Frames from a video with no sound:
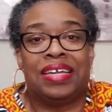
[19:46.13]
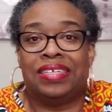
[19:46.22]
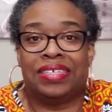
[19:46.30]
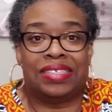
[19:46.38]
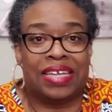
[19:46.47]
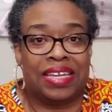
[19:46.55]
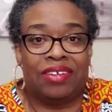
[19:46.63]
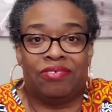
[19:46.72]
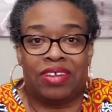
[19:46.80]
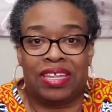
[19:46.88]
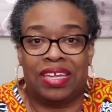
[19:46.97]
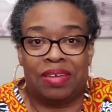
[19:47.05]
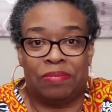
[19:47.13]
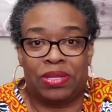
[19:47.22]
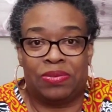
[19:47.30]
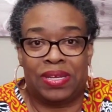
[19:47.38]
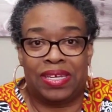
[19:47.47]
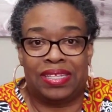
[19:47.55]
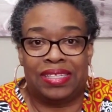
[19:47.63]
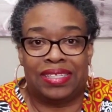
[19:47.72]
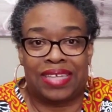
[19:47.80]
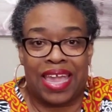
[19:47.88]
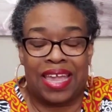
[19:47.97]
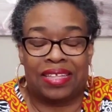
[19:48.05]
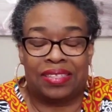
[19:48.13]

just in a really in-between state.